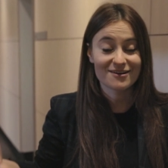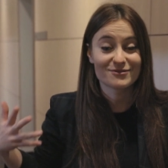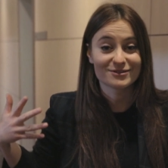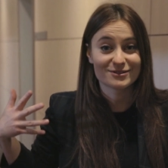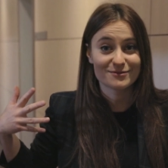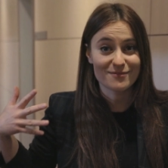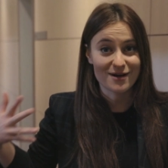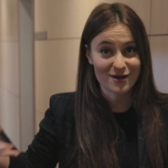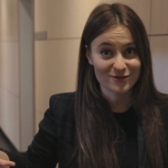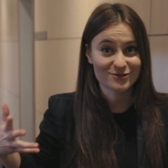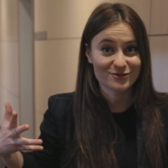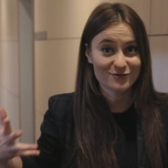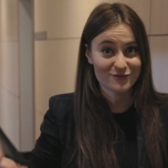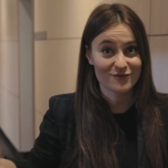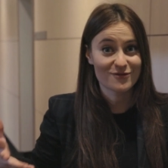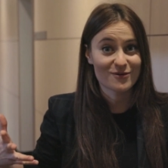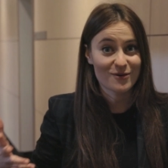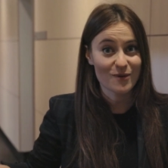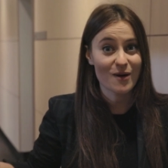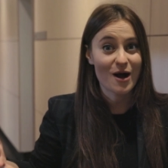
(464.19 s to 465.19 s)
I was about to
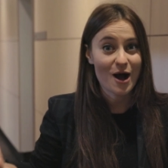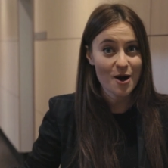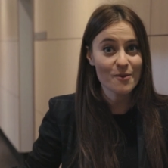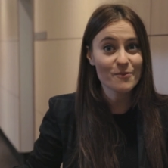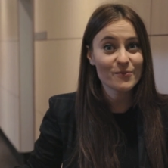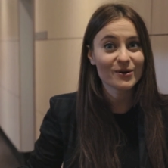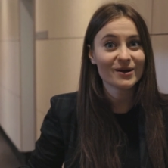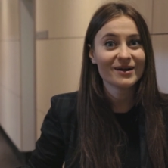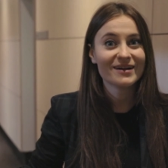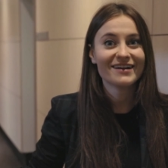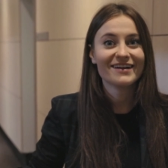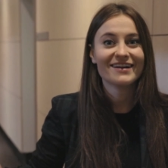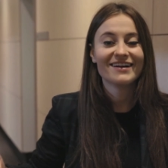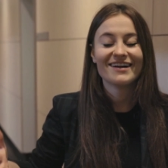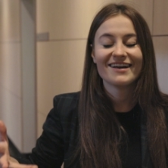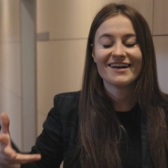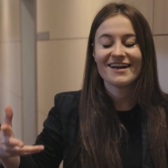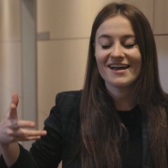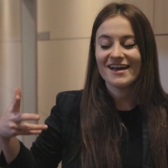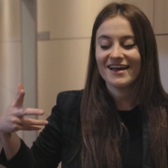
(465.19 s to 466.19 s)
throw up.
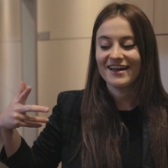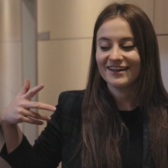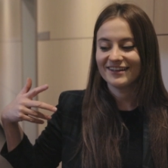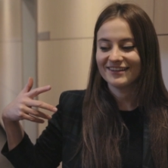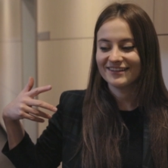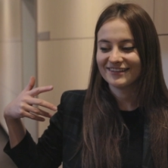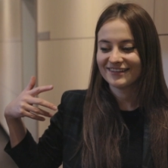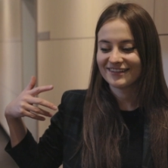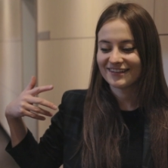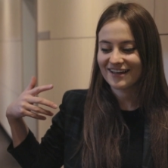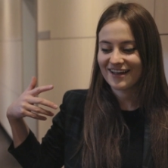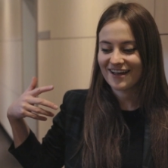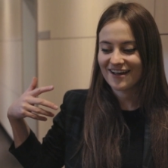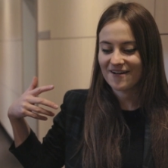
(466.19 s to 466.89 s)
And